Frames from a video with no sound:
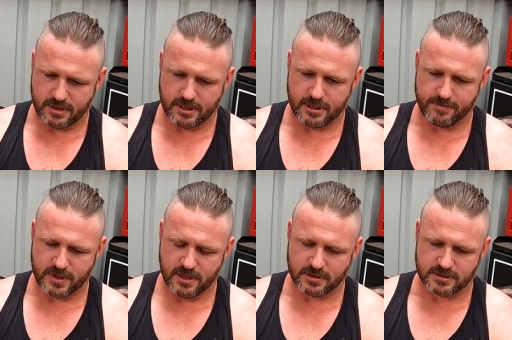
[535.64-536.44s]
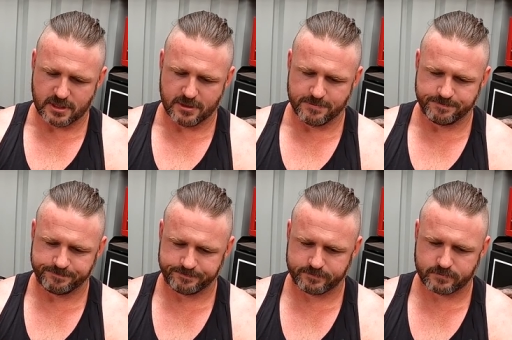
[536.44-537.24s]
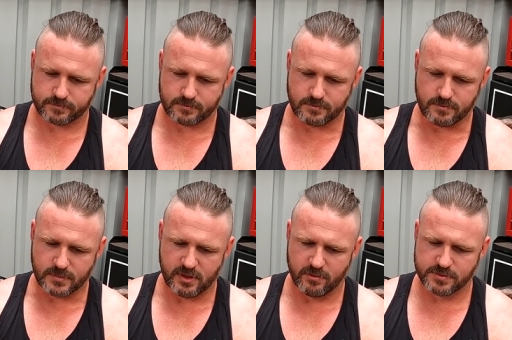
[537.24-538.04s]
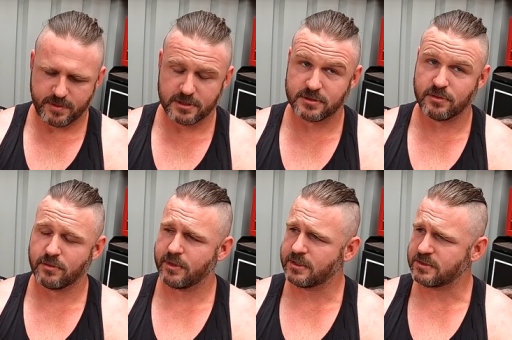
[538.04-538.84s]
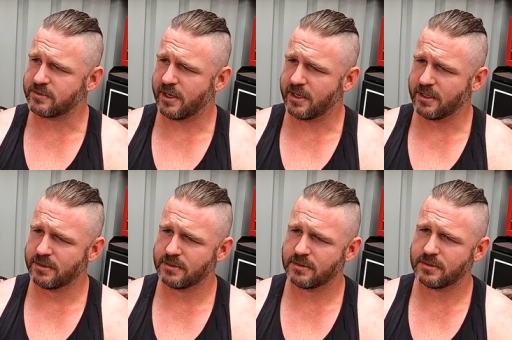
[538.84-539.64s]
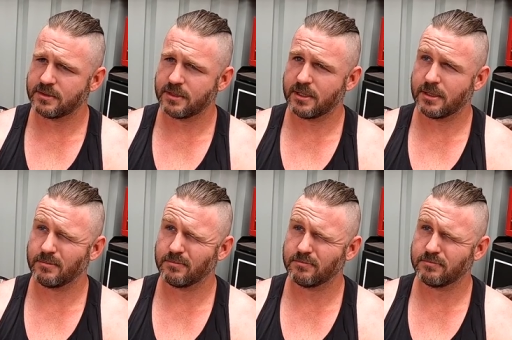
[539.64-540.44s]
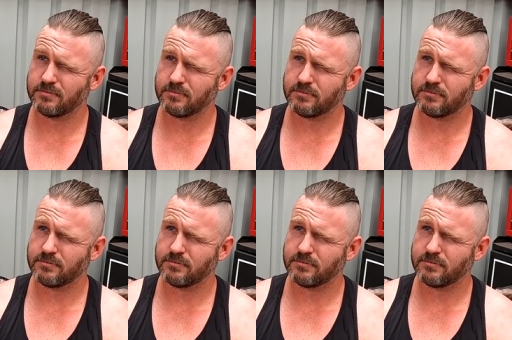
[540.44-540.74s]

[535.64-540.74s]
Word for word: Um, yeah, so I was posted all around Australia, um,